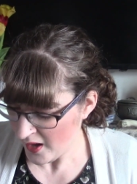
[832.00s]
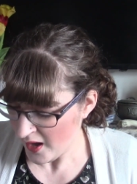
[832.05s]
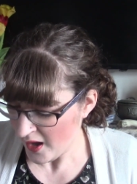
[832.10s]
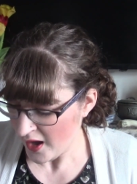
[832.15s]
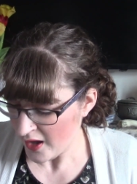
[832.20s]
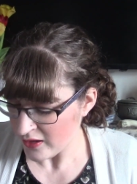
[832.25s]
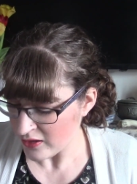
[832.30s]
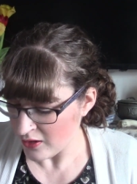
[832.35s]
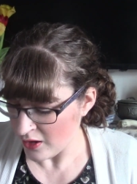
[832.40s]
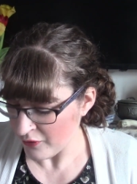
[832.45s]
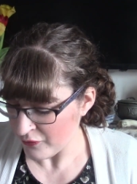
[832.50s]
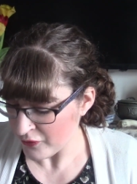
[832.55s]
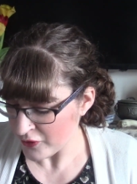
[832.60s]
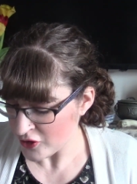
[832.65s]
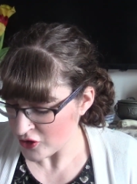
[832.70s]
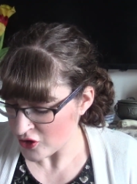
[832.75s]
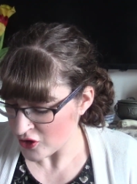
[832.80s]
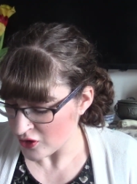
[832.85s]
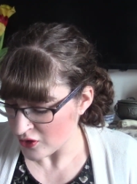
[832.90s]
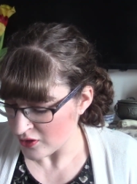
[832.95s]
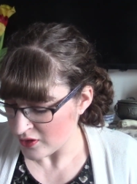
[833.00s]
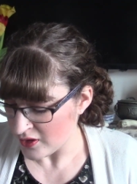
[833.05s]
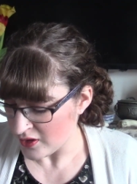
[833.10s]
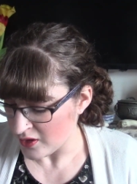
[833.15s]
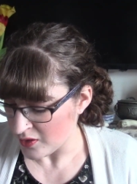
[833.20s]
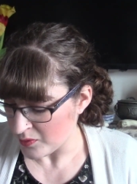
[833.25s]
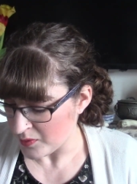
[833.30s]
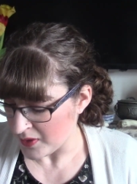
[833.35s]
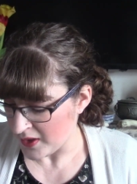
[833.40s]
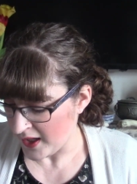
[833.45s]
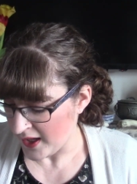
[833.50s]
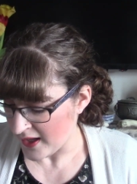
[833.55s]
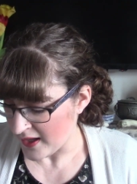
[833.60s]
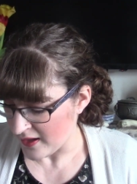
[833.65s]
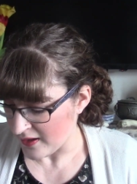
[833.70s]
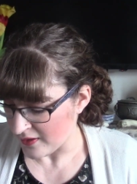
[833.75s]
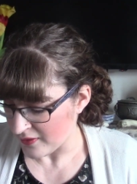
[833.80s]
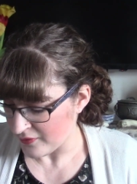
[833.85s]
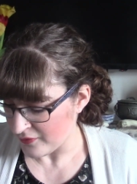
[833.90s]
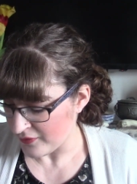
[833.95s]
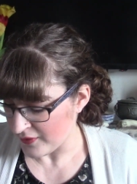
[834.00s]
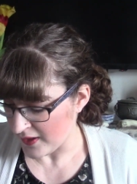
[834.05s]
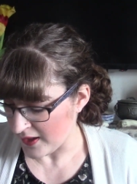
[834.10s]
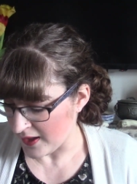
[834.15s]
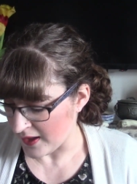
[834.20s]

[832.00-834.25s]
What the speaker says: I thought for sure that it would have,